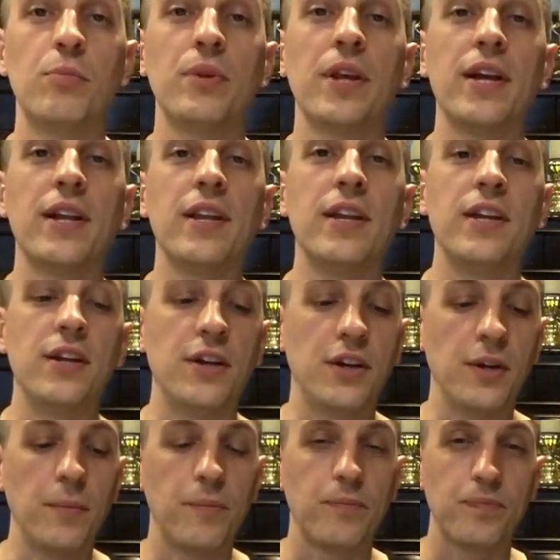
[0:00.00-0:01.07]
blade
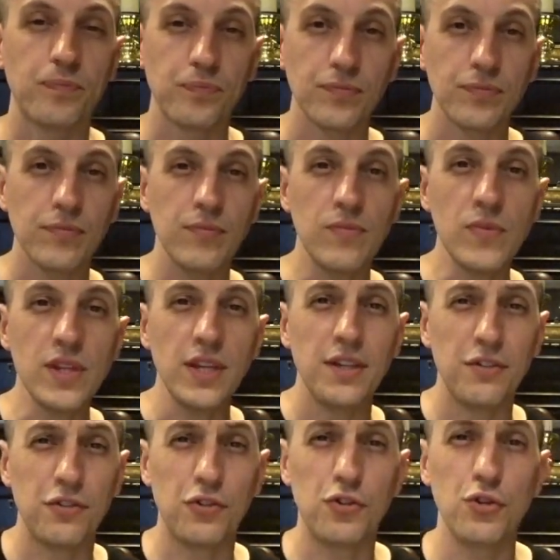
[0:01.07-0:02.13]
here
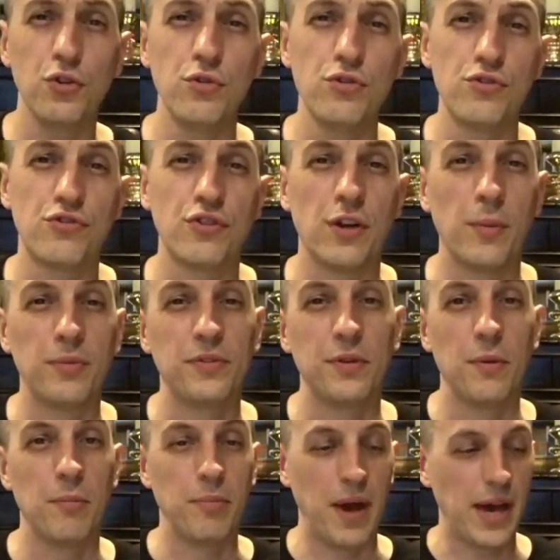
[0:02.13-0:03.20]
is two strips
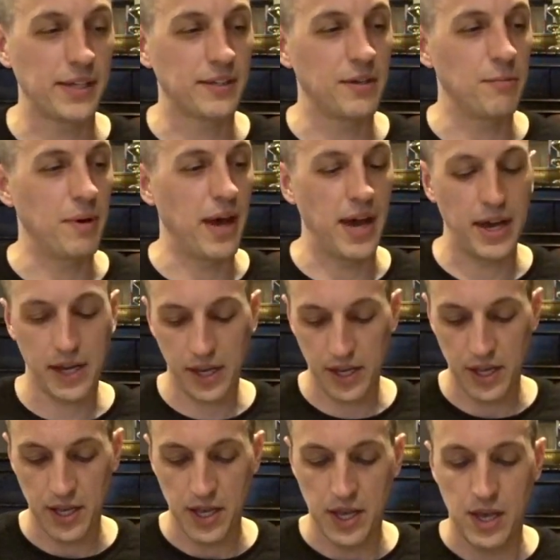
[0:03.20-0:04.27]
back to back.
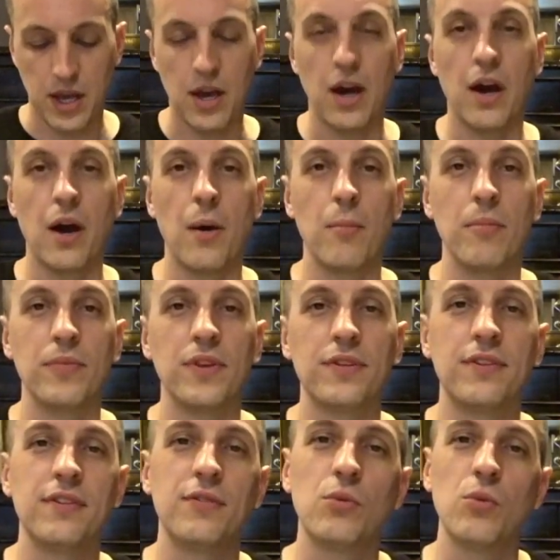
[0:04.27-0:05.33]
Um,
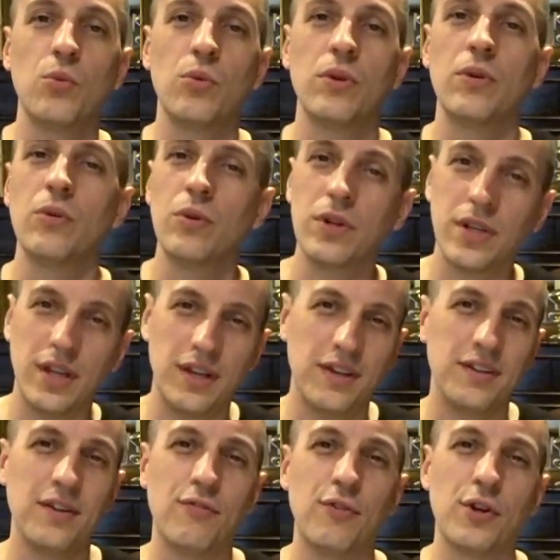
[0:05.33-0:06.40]
this is in
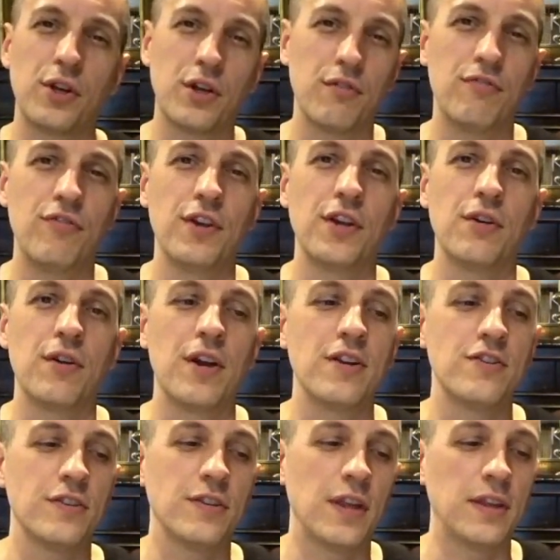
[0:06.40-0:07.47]
a different
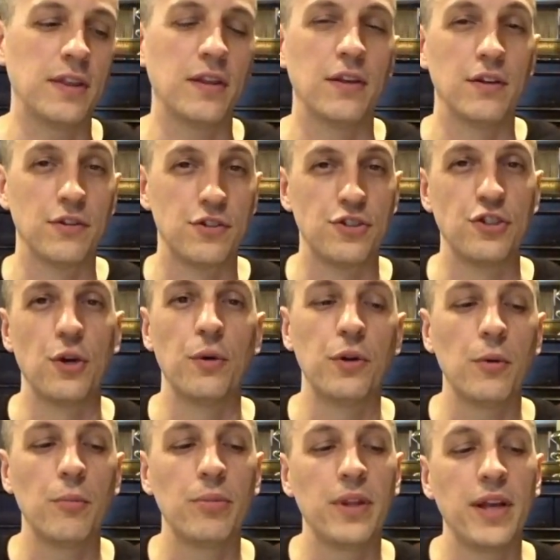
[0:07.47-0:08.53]
configuration than the
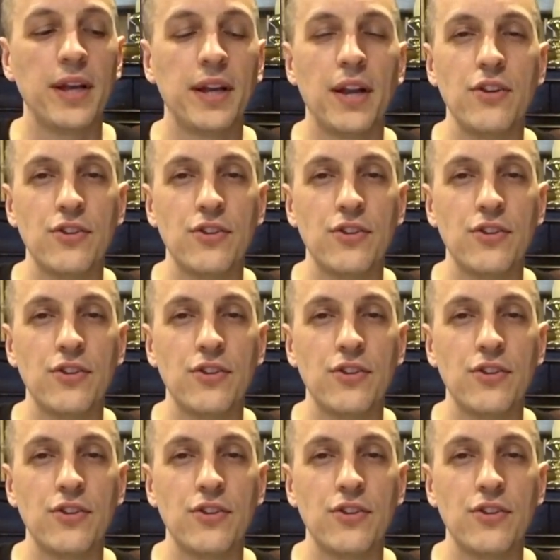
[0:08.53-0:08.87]
Shoto blade I